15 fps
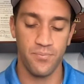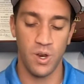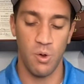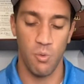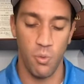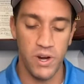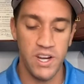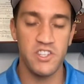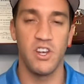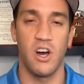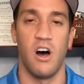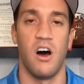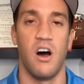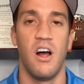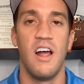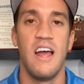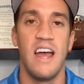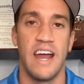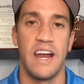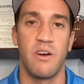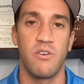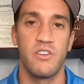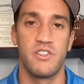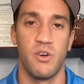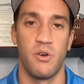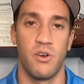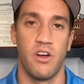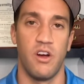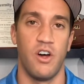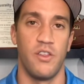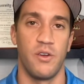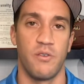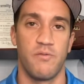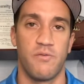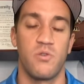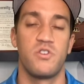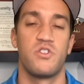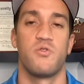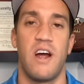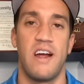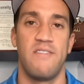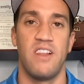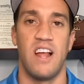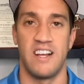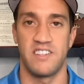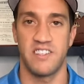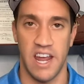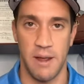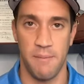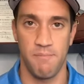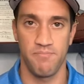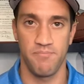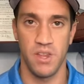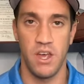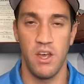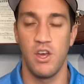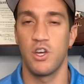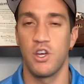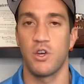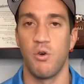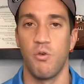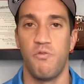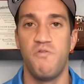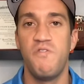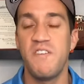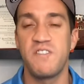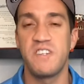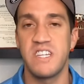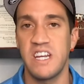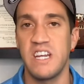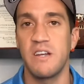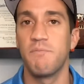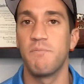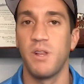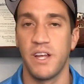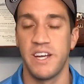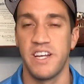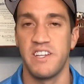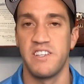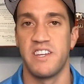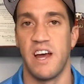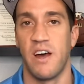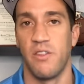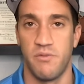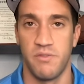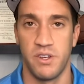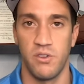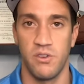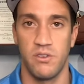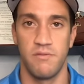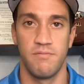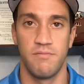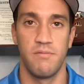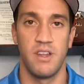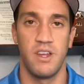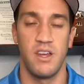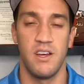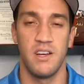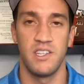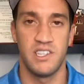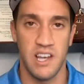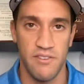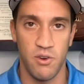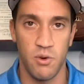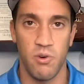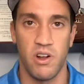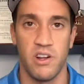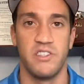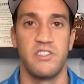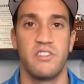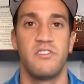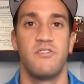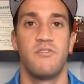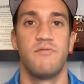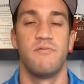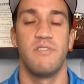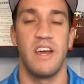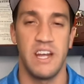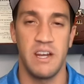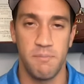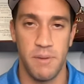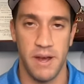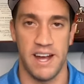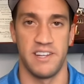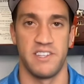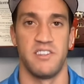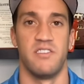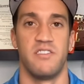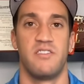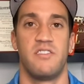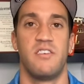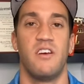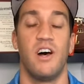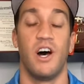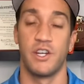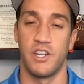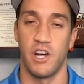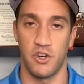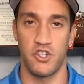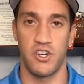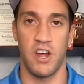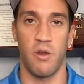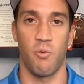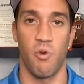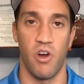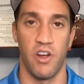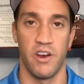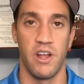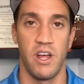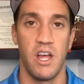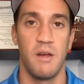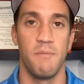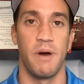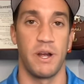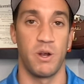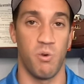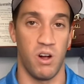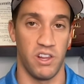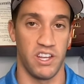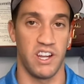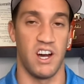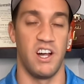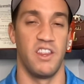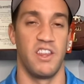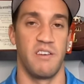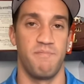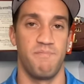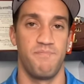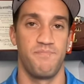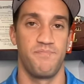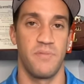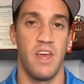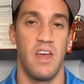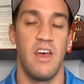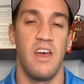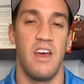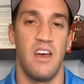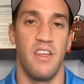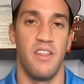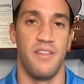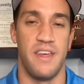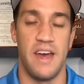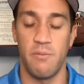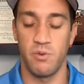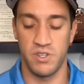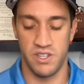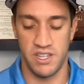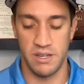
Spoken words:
We saw Arizona on their first drive last game go 15 plays down the field, 7 runs, 8 passes, a touchdown run by Quali Conley. That was the